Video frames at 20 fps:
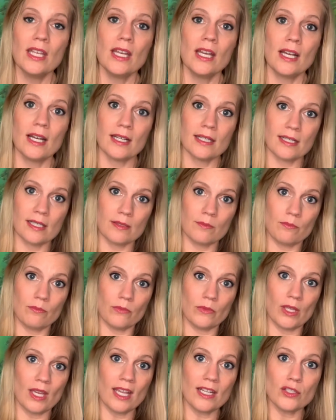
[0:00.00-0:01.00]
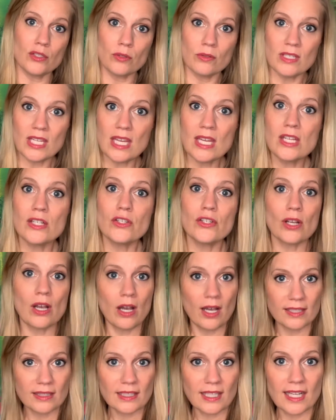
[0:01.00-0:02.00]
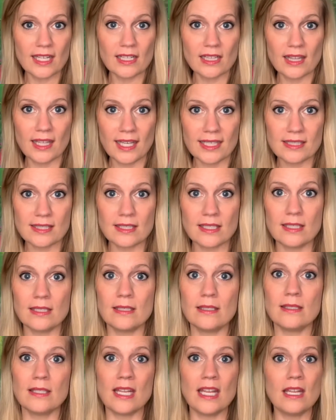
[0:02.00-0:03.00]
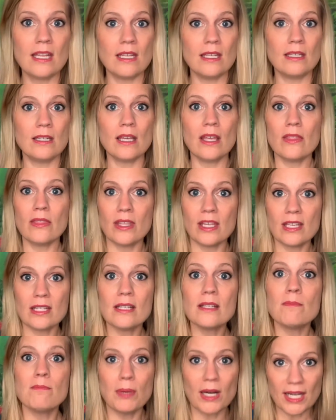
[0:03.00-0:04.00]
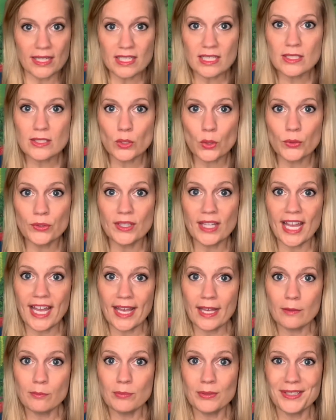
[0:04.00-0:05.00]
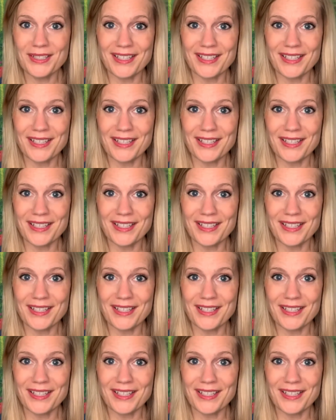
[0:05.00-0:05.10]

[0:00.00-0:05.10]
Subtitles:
I do teach online classes in the Body Soul app.